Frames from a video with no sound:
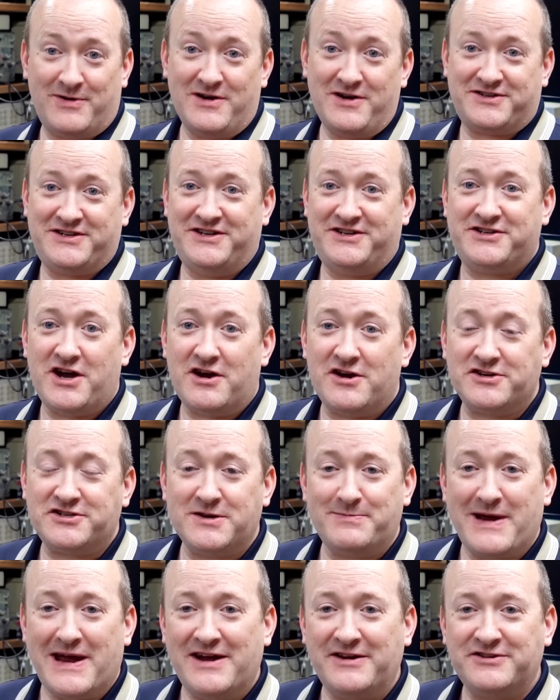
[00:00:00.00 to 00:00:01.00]
personally charge
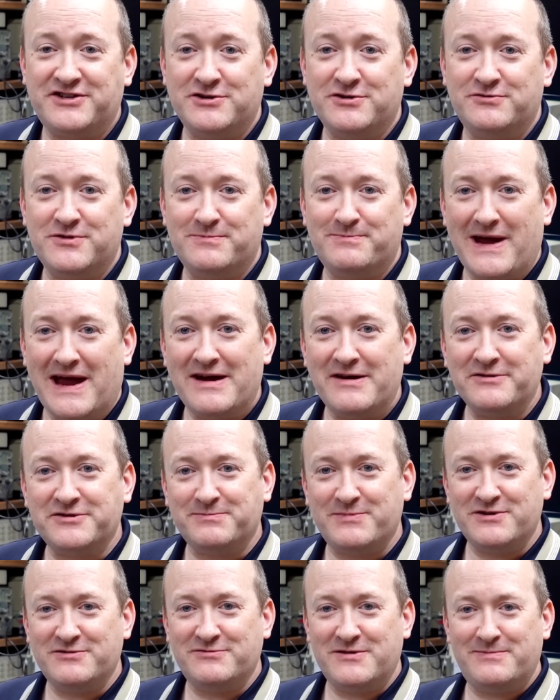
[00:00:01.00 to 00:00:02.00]
about
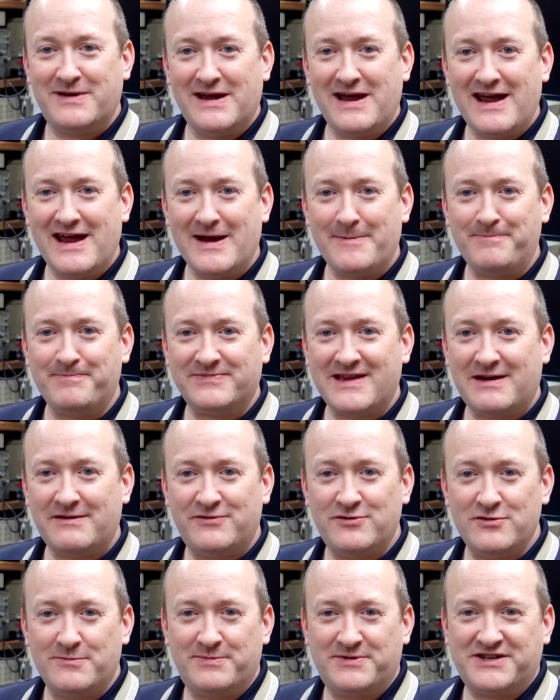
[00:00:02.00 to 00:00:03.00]
£200 per repair. Now
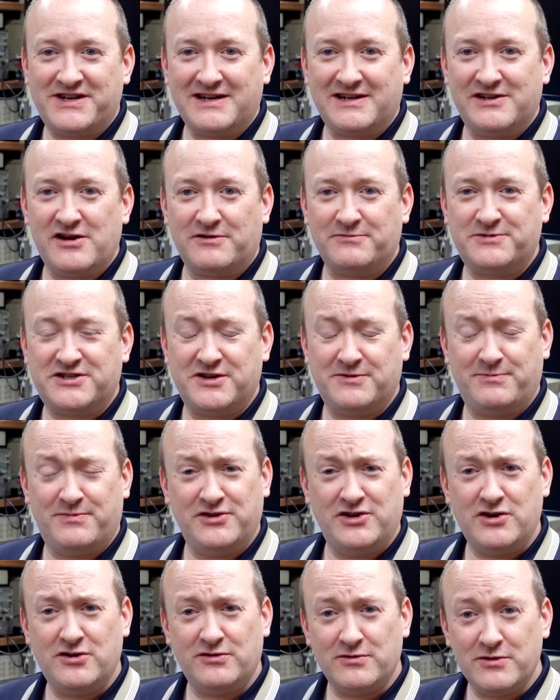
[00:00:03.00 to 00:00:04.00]
if you're particularly
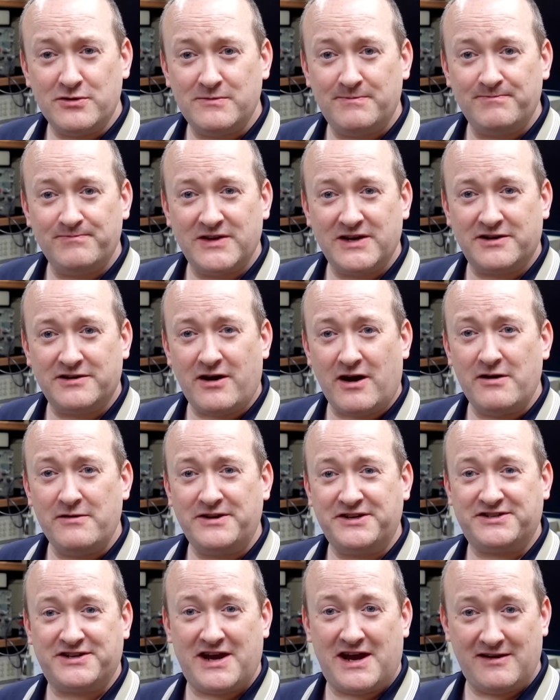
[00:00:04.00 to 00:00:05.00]
entrepreneurial, you can not
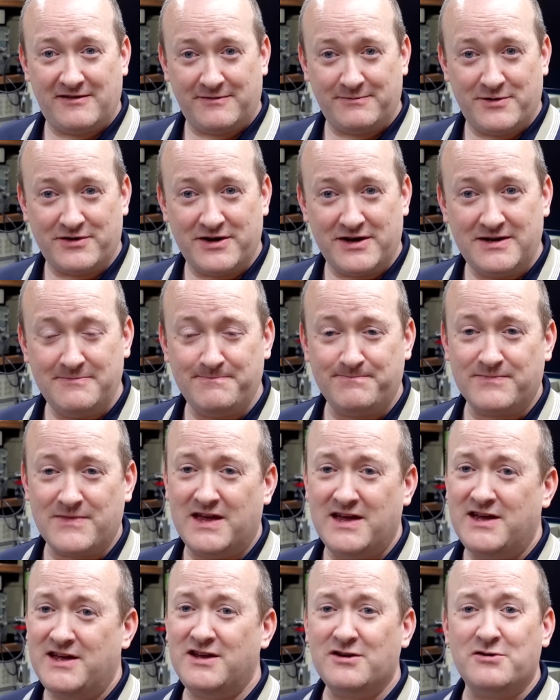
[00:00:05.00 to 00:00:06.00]
only save money,
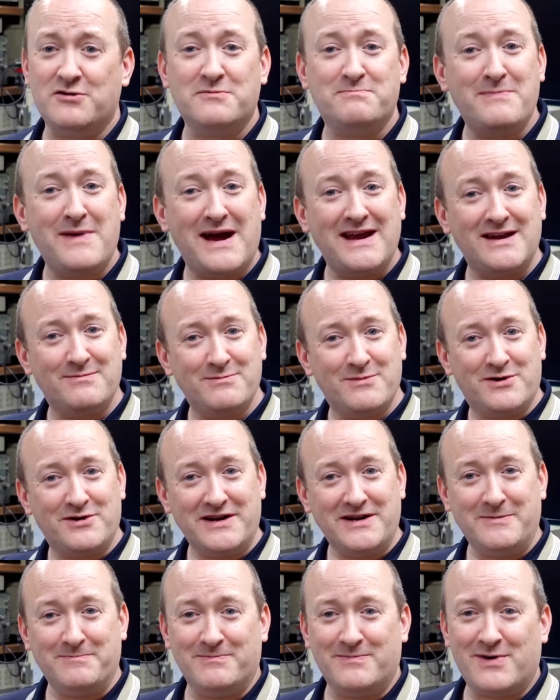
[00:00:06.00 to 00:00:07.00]
you could make
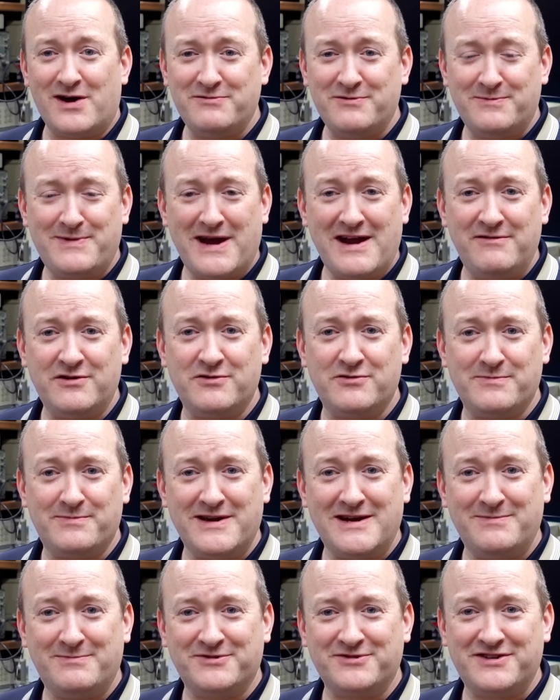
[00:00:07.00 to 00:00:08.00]
money by repairing other
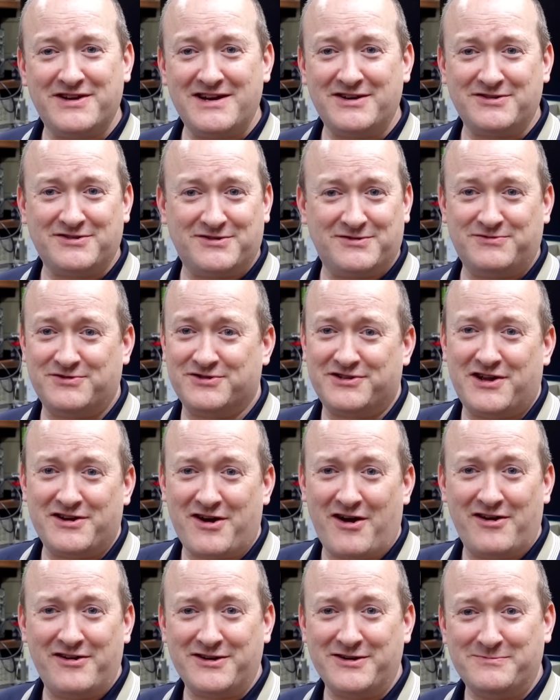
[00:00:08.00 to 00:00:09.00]
people's things just
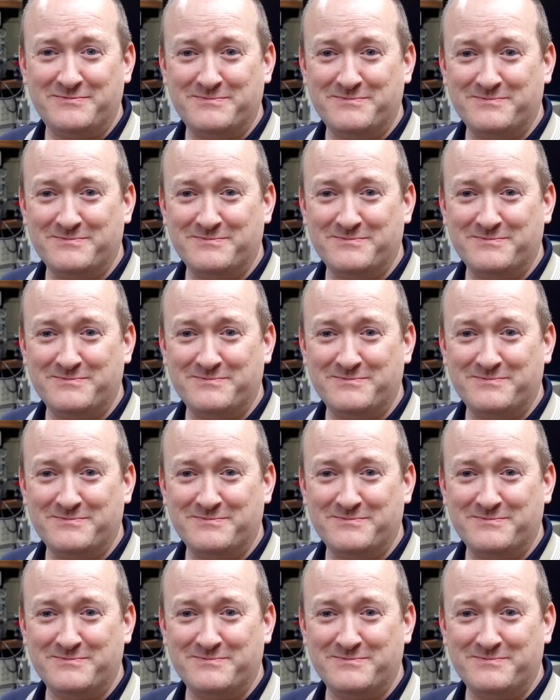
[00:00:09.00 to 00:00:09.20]
like I do.